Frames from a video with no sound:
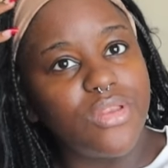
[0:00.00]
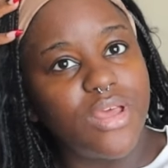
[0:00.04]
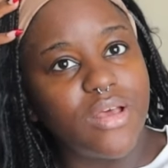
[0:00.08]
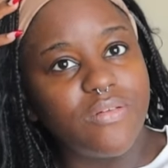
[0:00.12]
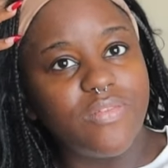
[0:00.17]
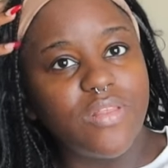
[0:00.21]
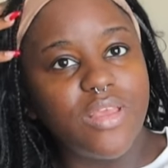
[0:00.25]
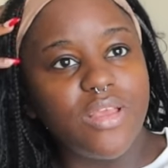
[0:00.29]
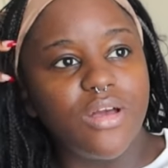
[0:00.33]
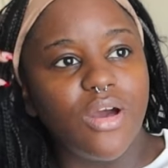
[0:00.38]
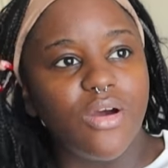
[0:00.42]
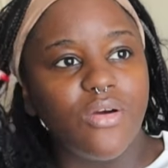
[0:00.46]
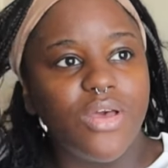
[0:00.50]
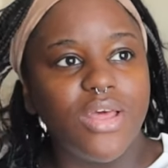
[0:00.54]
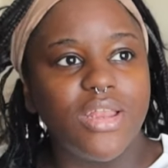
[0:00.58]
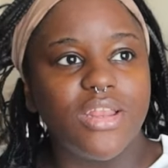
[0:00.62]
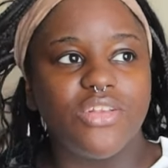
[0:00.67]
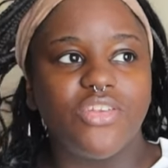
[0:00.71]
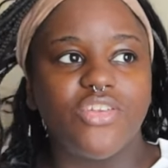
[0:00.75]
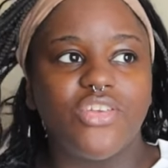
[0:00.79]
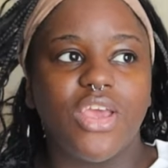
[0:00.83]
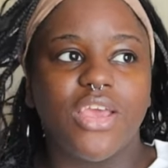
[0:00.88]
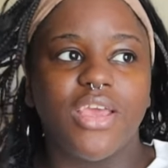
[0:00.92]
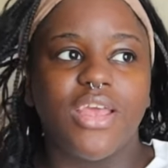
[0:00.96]
definitely go in
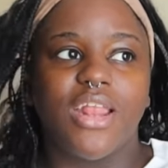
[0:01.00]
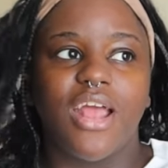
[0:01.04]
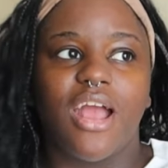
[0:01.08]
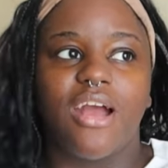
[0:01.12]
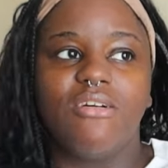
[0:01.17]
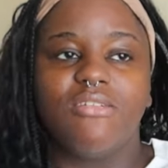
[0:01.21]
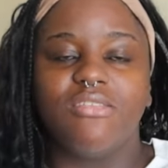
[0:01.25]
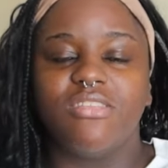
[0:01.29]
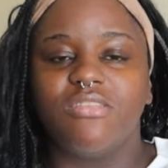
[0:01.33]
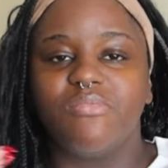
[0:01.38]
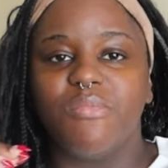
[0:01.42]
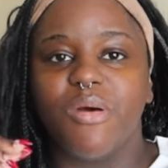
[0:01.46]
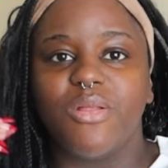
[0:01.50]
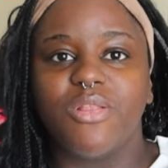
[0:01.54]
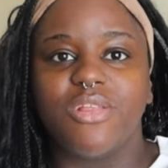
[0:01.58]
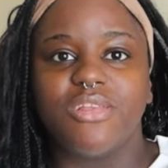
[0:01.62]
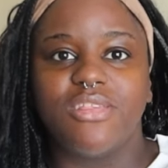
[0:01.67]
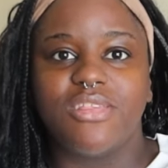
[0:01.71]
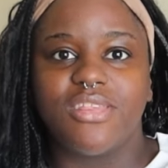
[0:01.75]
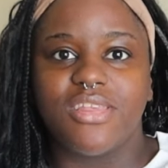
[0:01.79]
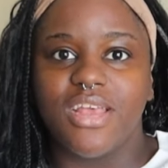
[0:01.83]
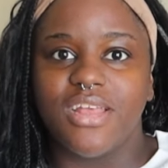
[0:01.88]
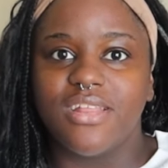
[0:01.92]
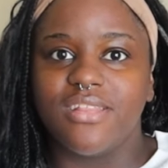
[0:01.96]
and check it out and smell the
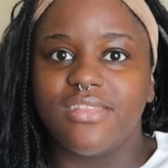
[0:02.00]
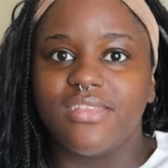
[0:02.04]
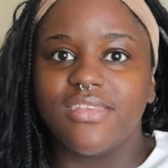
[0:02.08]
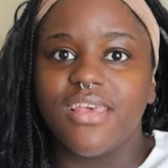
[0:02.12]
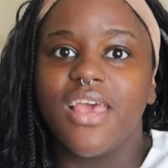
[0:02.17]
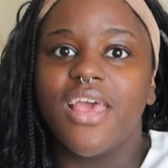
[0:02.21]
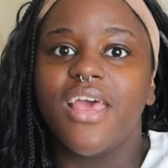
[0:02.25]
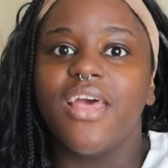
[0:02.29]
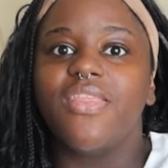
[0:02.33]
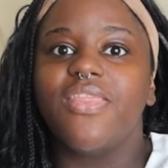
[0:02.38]
scents.